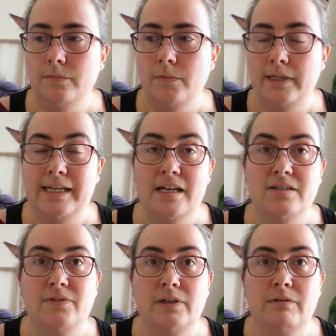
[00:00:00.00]
I
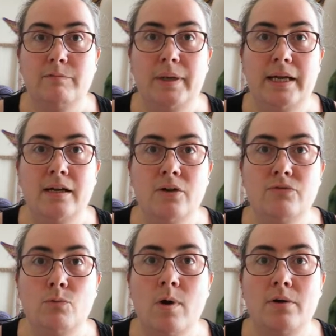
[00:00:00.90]
guess fear of being
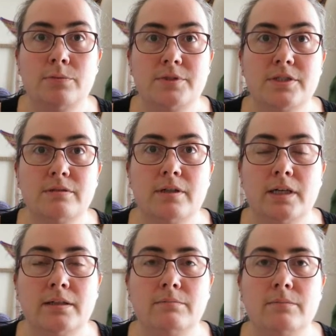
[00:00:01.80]
overwhelmed.
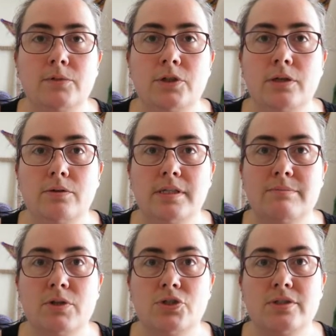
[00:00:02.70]
You know, as
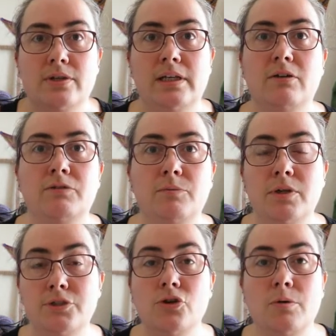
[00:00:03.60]
much as I love
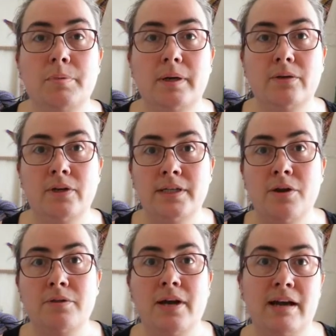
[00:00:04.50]
my job and I
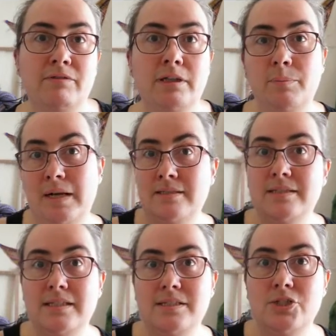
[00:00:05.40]
know that I have the
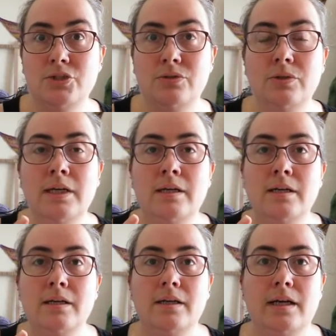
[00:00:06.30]
capacity to do
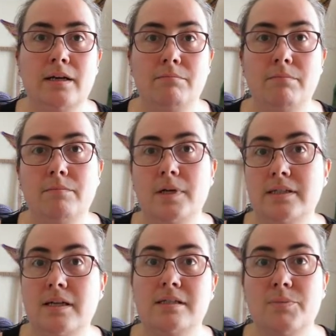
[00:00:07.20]

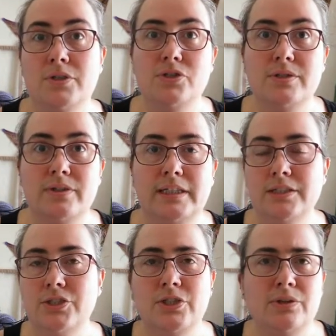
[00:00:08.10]
as much as I
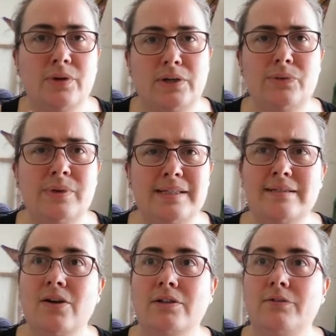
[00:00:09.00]
can do, I always
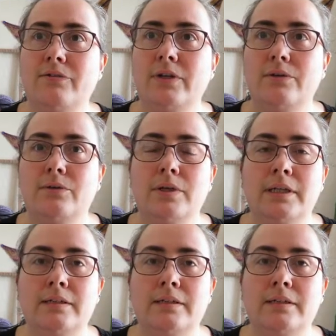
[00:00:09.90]
kind of feel